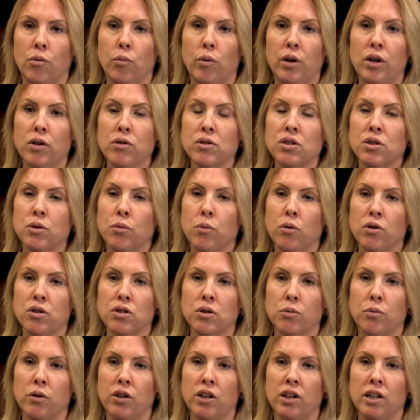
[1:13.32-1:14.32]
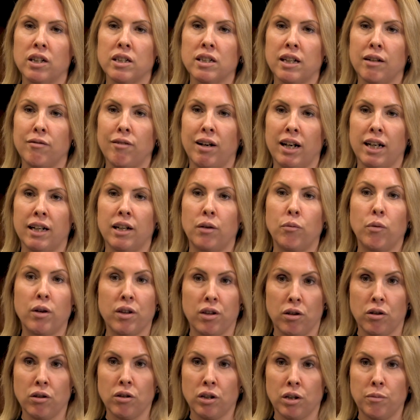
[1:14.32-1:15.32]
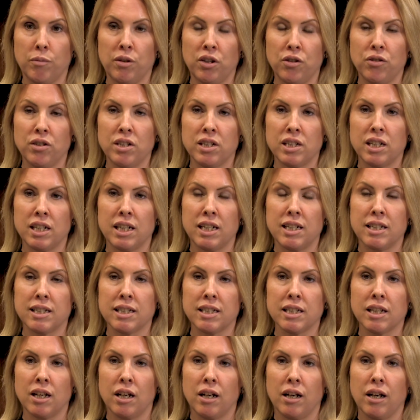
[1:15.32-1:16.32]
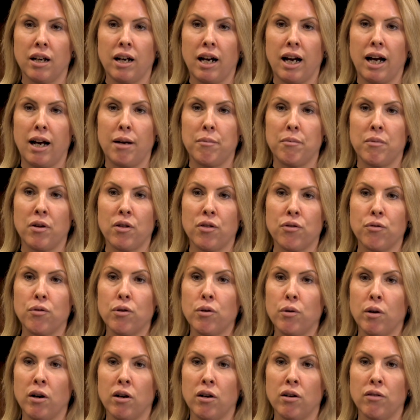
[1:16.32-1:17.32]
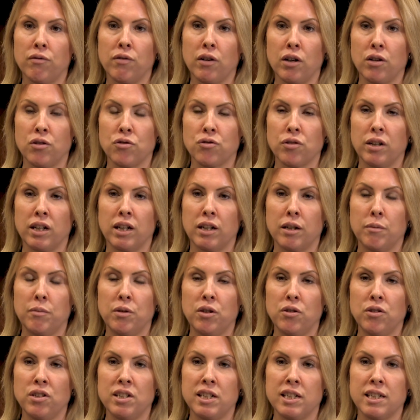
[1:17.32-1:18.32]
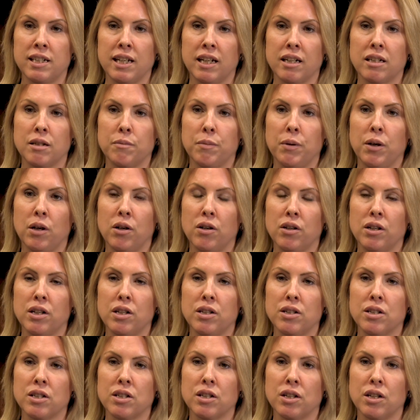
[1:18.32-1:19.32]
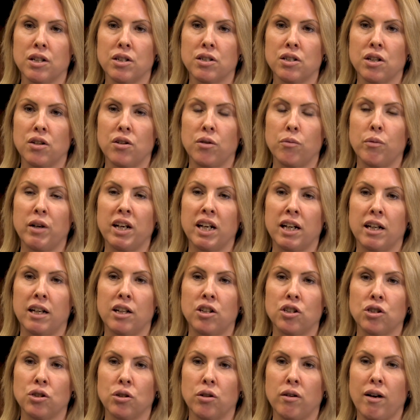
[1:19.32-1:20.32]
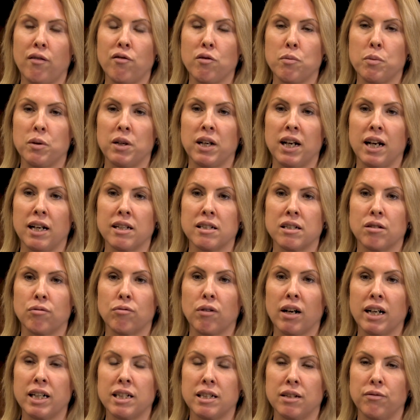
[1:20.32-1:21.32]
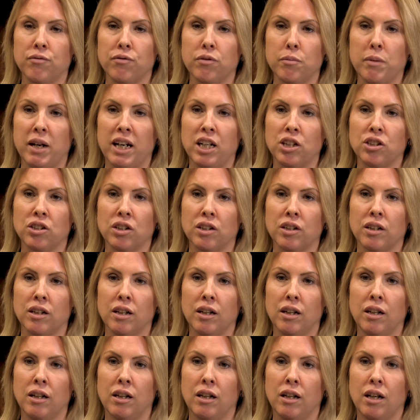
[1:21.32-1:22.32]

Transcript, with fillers: We also want to work directly with our communities um, through our voluntary and community sector partners so that we can ensure everybody has the right information